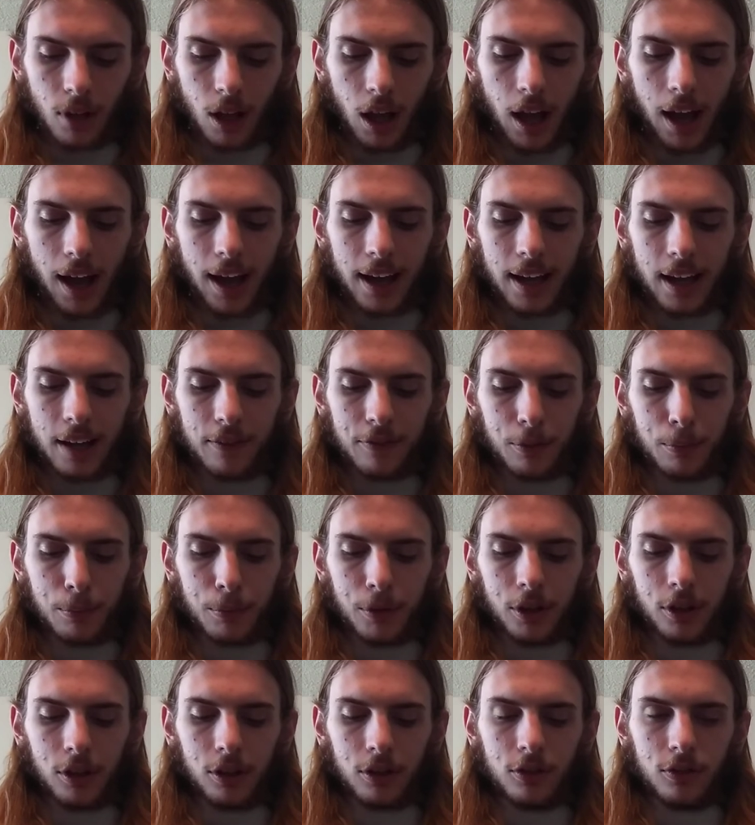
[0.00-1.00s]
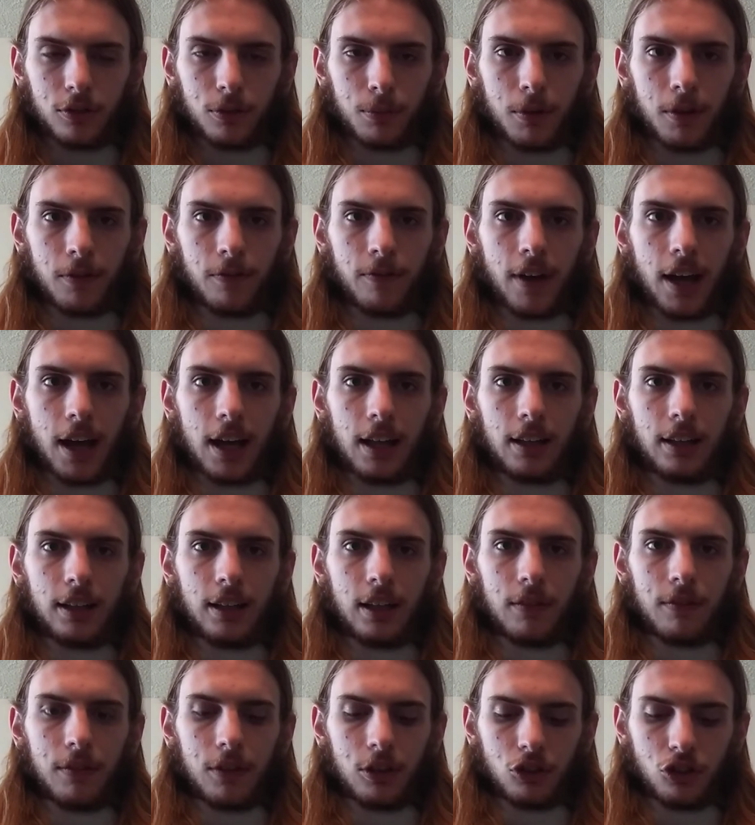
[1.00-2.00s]
I have emerged from the valley
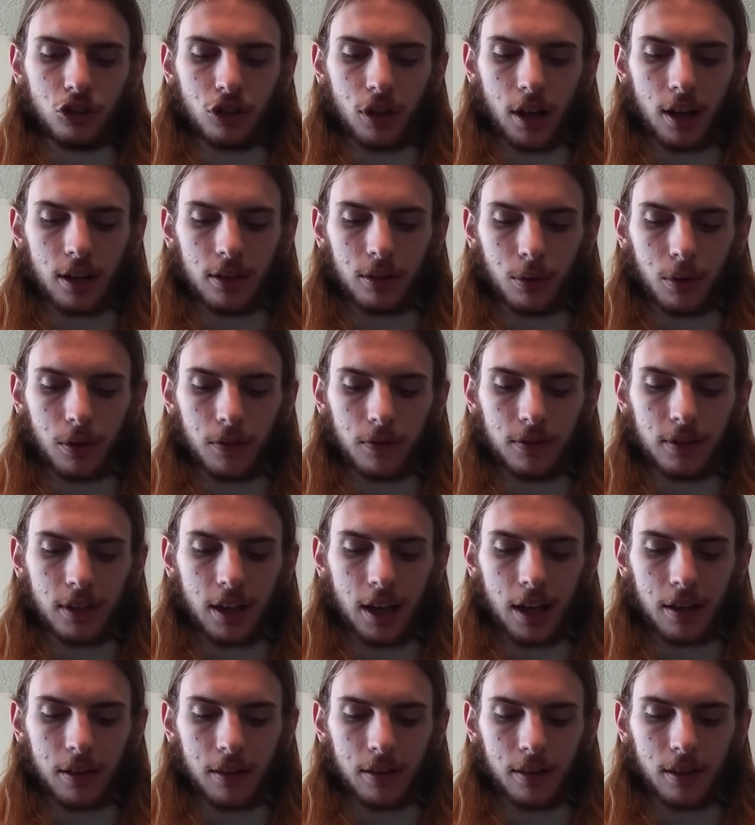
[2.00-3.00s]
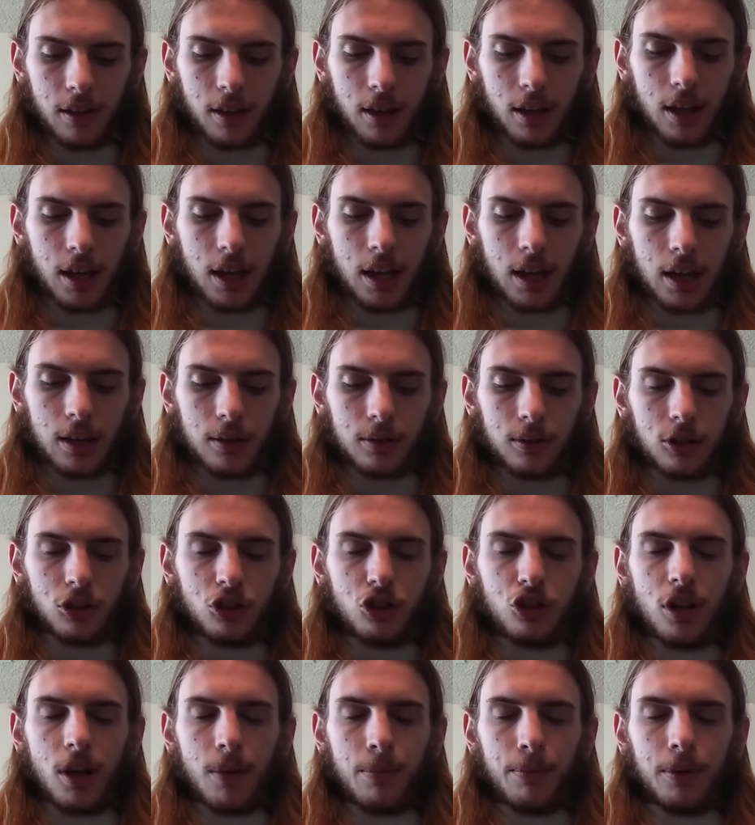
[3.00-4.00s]
of the shadow of death to
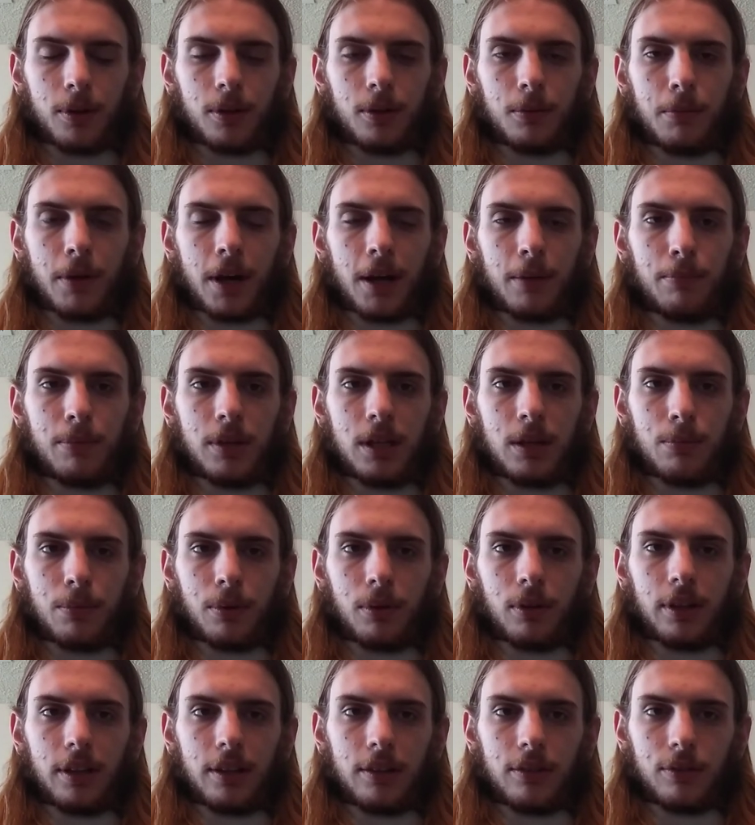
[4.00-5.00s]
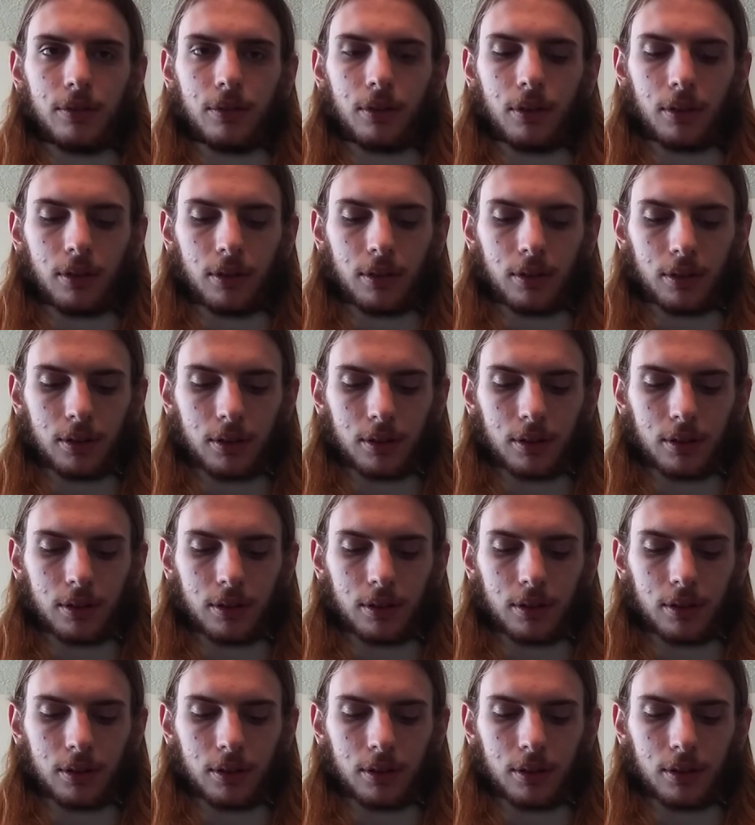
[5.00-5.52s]
shepherd my people Israel.